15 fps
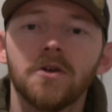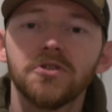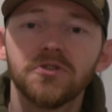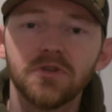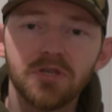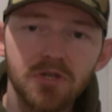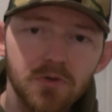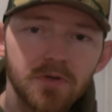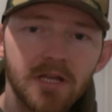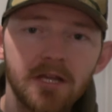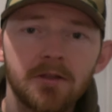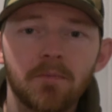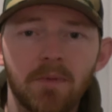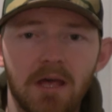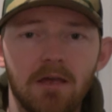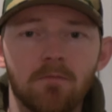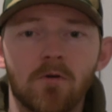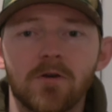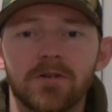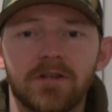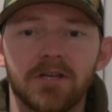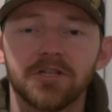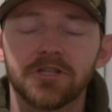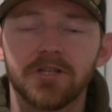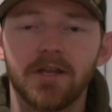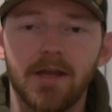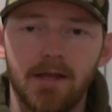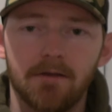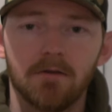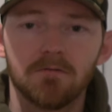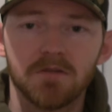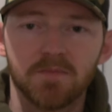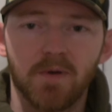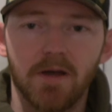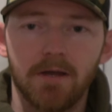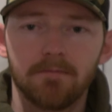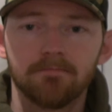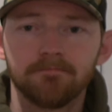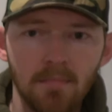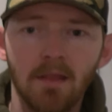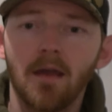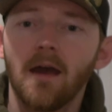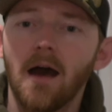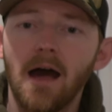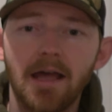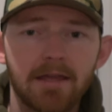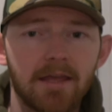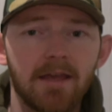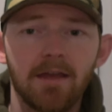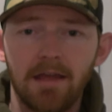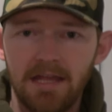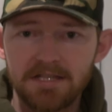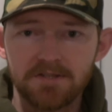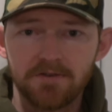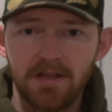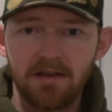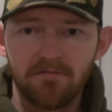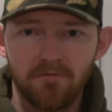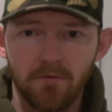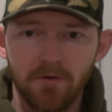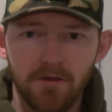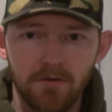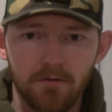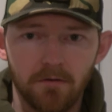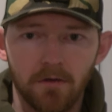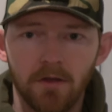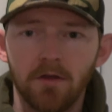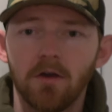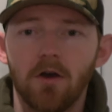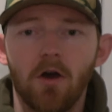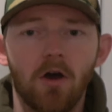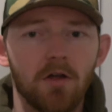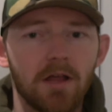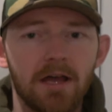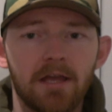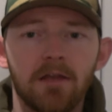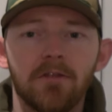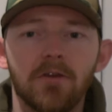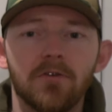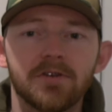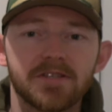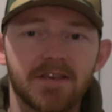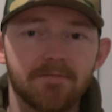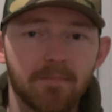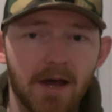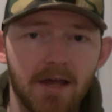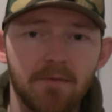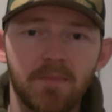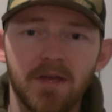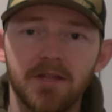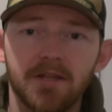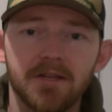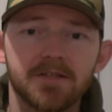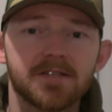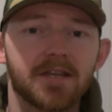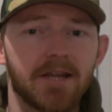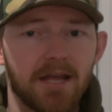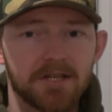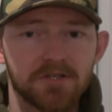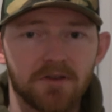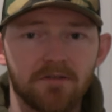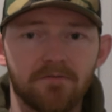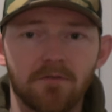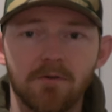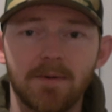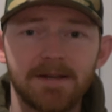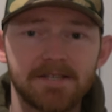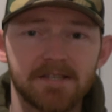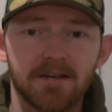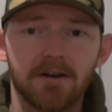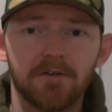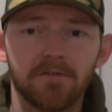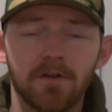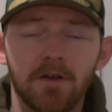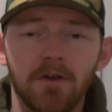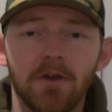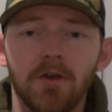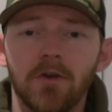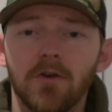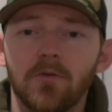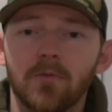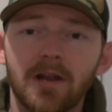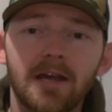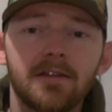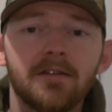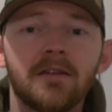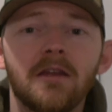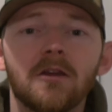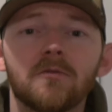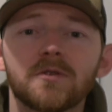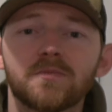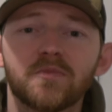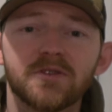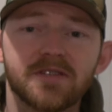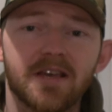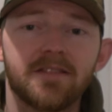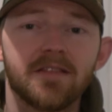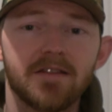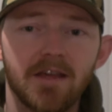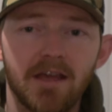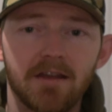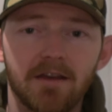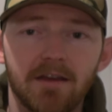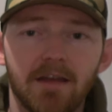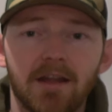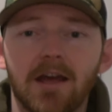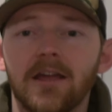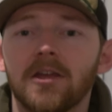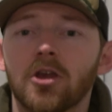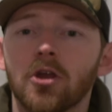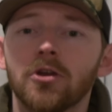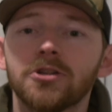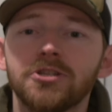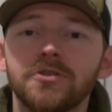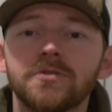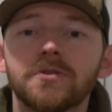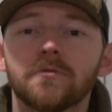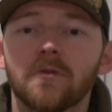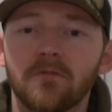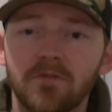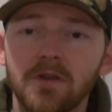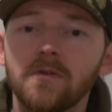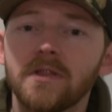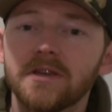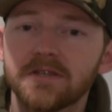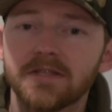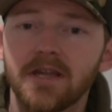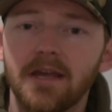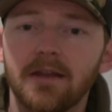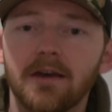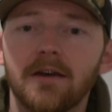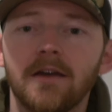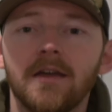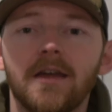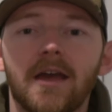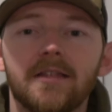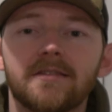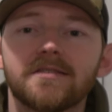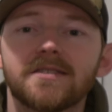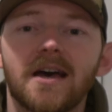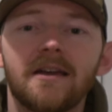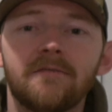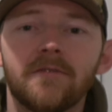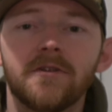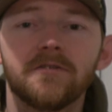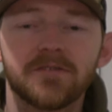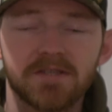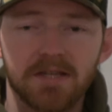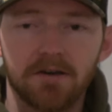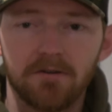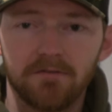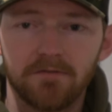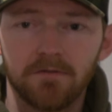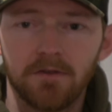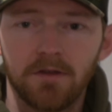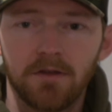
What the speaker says: do you need to pay more attention to arrow spine? I can't answer that for you. All I can do is give my opinions and answer it for myself. What I did here was present the data, and I encourage you to review this data and decide for yourself.